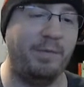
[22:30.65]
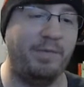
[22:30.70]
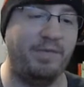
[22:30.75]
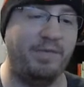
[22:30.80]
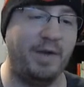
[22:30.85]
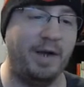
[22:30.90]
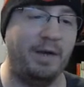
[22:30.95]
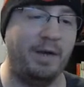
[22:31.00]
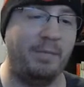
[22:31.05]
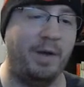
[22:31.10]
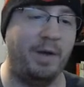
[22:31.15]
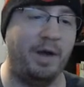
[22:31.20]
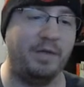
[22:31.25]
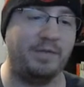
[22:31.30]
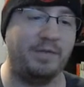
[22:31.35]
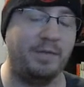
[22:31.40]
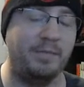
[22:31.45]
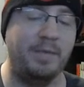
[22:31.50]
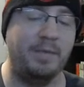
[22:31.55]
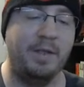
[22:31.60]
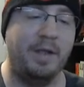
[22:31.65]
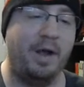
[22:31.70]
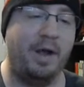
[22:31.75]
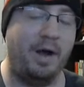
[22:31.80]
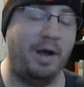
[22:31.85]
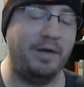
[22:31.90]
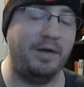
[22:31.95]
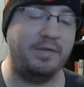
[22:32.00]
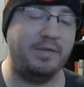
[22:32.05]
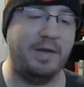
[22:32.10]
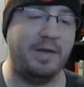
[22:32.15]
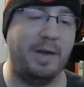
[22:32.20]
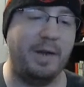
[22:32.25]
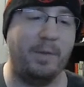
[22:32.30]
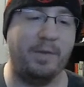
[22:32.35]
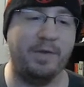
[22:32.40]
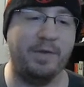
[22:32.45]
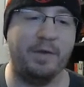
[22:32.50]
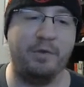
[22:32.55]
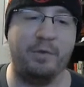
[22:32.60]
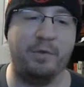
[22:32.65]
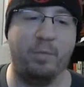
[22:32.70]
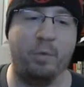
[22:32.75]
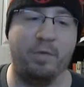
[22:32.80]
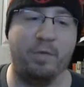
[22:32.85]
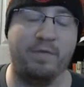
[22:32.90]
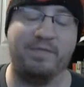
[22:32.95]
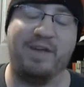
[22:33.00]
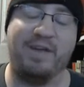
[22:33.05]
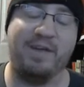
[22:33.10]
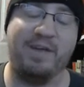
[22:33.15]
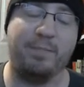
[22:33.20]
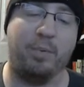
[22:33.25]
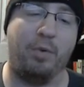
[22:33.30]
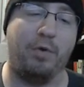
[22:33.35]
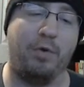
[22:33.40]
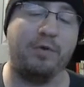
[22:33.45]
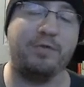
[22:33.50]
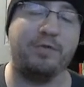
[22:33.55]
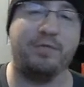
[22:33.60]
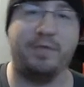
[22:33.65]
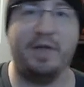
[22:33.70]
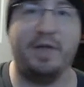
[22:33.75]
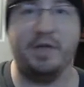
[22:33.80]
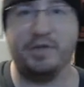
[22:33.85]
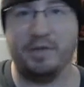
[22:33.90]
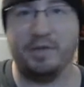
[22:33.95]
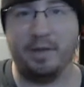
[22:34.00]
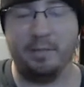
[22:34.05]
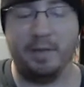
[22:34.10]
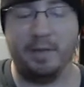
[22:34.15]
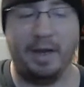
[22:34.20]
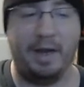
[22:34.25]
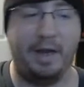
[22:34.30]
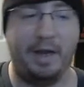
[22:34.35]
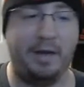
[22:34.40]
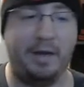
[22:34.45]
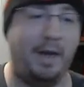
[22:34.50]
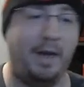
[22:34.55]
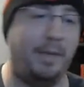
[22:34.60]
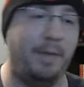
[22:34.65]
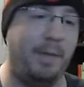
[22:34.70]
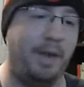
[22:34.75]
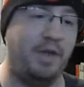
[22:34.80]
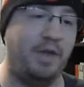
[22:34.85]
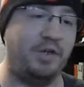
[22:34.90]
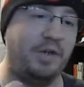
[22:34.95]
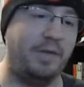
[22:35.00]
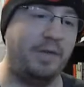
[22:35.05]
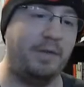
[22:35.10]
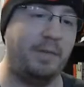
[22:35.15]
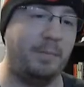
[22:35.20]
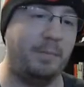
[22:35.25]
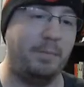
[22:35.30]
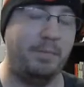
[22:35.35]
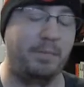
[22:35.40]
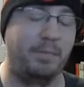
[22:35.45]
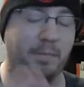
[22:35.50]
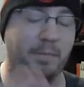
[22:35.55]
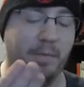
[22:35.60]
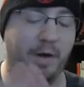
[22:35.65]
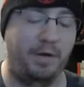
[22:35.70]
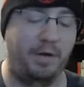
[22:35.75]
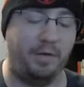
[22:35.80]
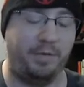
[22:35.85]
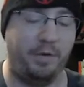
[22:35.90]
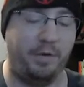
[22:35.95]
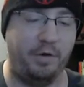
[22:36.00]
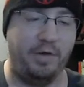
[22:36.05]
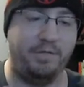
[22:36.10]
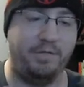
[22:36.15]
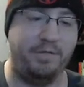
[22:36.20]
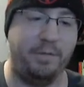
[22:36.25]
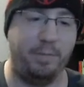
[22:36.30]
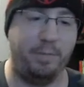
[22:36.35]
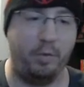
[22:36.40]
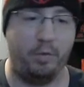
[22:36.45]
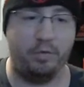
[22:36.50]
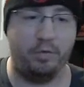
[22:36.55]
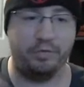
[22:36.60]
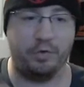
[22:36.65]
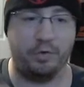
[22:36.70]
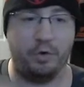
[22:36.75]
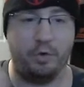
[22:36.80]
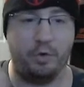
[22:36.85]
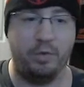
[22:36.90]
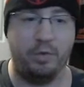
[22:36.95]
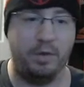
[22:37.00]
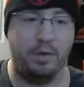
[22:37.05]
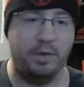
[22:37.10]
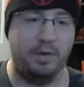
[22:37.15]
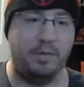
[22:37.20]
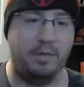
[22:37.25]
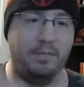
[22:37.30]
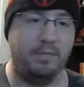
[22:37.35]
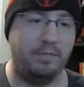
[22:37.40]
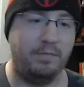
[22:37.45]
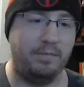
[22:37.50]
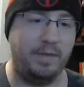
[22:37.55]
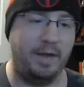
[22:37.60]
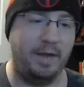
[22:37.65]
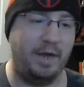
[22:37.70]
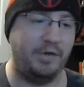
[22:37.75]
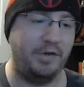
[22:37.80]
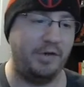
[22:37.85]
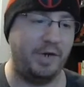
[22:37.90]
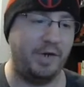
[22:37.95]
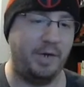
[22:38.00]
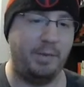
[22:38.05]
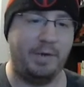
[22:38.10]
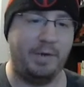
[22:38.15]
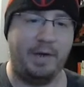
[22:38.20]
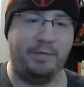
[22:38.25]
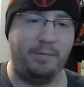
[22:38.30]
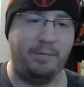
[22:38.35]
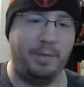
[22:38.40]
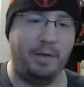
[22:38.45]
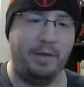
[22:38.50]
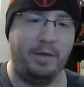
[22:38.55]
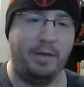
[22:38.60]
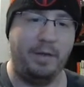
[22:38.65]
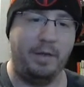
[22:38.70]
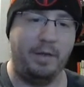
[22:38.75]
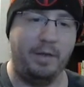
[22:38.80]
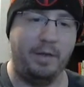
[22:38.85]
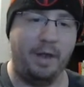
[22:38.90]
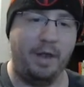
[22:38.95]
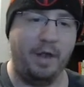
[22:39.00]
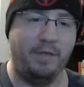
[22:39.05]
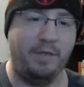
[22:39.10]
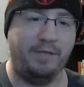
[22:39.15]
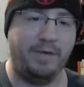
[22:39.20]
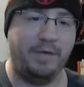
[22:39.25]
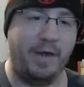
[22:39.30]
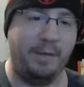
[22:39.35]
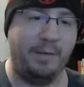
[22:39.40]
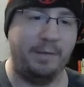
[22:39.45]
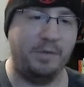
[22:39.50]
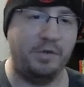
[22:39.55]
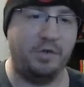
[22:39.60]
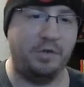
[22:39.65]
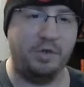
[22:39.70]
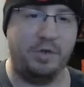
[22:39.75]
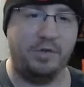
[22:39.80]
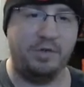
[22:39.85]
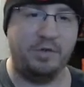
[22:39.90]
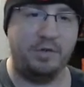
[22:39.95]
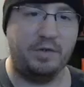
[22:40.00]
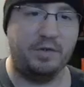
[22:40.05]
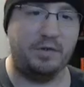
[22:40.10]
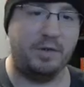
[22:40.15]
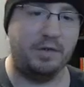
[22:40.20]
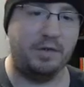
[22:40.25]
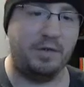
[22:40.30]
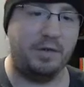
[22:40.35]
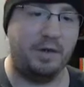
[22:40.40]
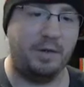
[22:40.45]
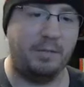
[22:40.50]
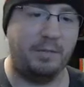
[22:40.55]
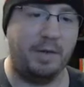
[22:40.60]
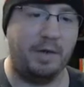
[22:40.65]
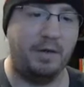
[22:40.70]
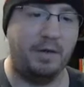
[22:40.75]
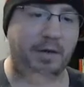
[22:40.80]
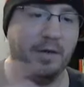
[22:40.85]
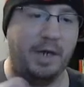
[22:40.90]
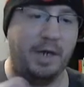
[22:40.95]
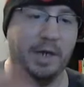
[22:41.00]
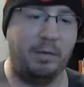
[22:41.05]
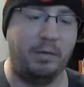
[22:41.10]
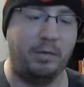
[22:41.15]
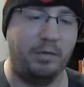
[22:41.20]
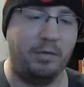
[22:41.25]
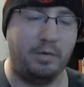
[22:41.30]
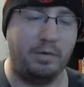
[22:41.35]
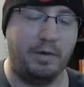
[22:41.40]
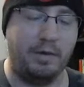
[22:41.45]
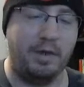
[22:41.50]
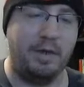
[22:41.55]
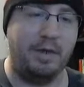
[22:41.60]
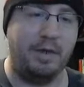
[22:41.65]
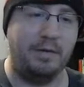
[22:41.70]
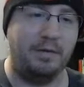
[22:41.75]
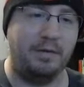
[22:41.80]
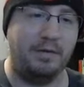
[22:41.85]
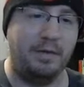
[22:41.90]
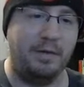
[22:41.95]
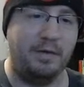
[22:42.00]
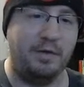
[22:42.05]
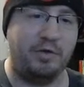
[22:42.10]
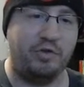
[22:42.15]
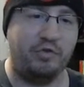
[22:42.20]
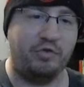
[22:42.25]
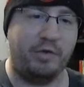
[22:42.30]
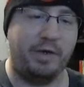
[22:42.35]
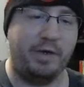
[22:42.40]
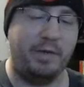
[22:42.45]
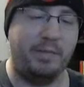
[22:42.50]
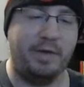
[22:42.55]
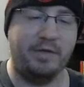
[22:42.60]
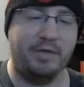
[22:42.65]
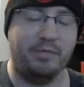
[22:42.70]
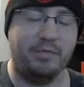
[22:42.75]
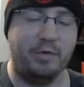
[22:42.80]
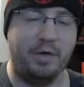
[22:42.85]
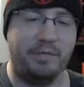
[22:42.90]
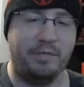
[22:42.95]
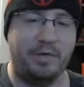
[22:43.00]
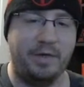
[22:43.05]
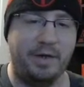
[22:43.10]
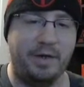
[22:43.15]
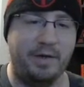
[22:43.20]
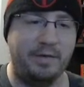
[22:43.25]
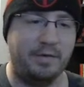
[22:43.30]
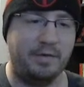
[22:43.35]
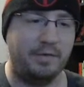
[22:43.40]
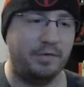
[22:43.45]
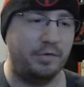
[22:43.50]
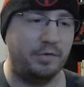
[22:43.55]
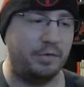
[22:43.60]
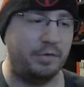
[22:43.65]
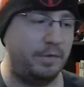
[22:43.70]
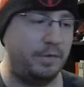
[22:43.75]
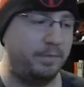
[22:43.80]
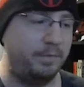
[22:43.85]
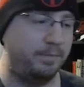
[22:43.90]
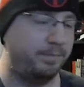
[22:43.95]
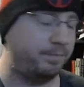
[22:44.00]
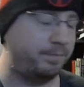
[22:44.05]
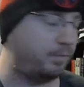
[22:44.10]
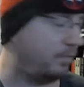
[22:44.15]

If I got him, awesome. Honestly, I wasn't going to do more than 5 pulls for each of them, and I managed to get them on the 3rd and the 5th pull. So that actually kind of worked out for me. For Captain Justice, let's lock him down, and I will trade him, I guess, quick for you guys on the screen.